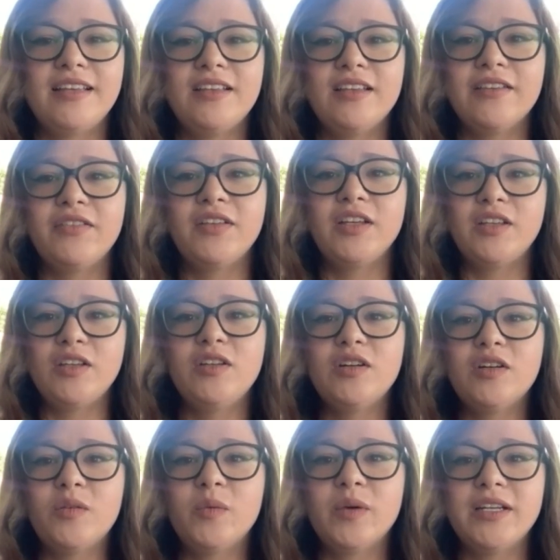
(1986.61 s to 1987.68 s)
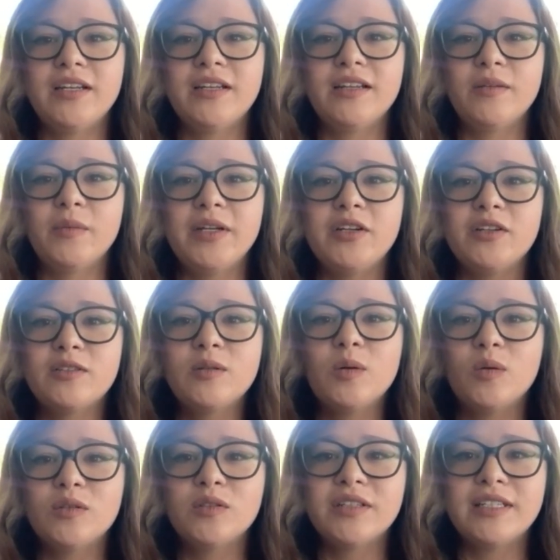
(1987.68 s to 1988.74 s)
I feel like, you know, when your
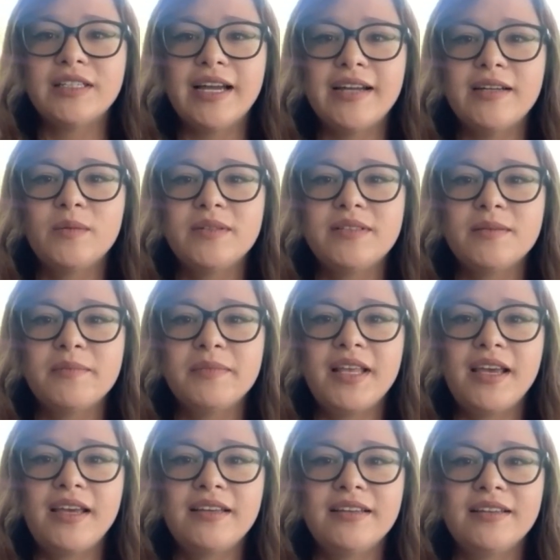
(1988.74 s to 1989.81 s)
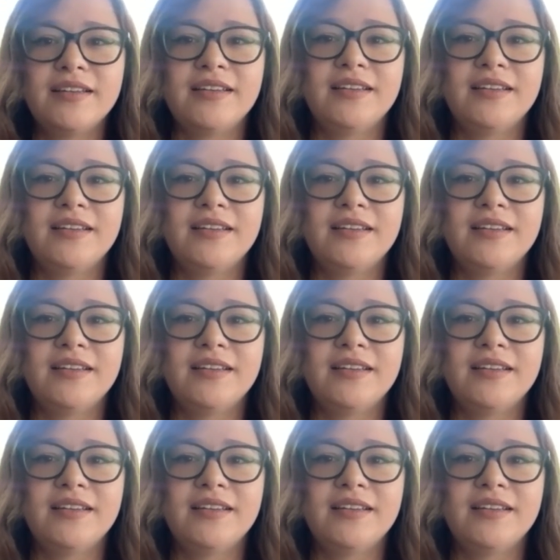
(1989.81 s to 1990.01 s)
souls are aligned with something